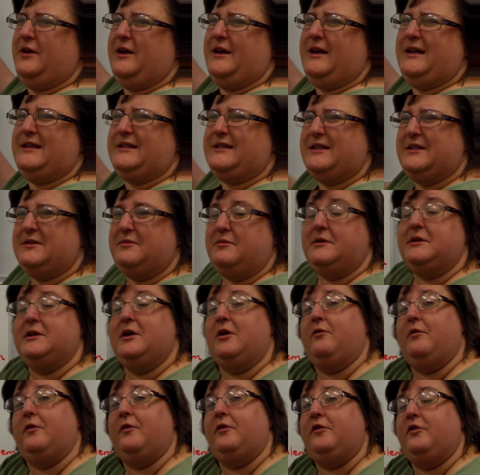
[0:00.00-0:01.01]
sort of nice because we
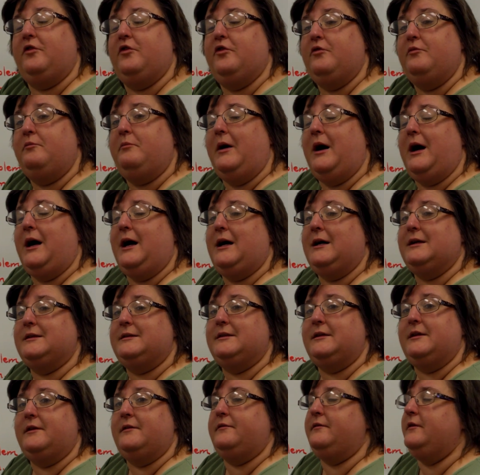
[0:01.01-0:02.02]
dealt with two
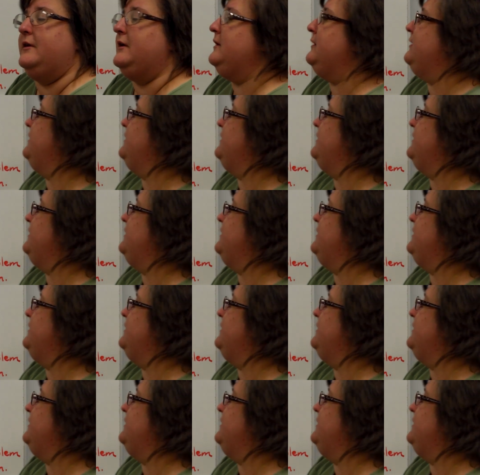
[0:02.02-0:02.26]
positive